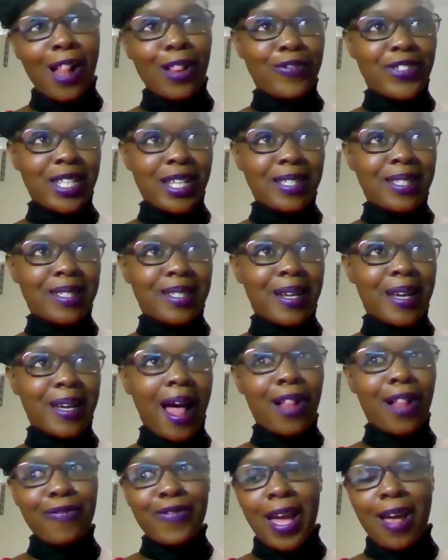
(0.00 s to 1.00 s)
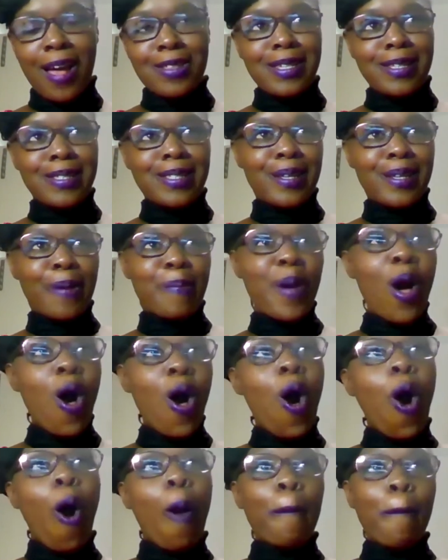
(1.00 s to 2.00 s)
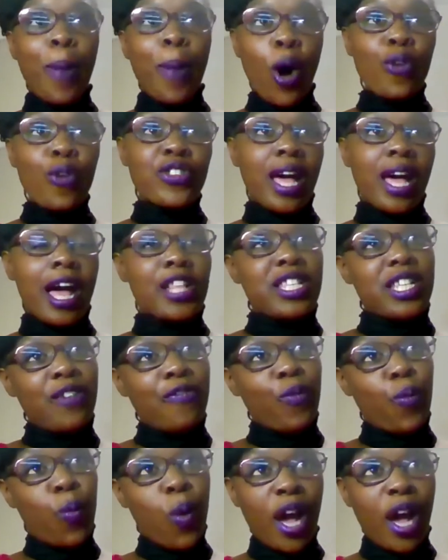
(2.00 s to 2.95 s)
healthcare system on both sides,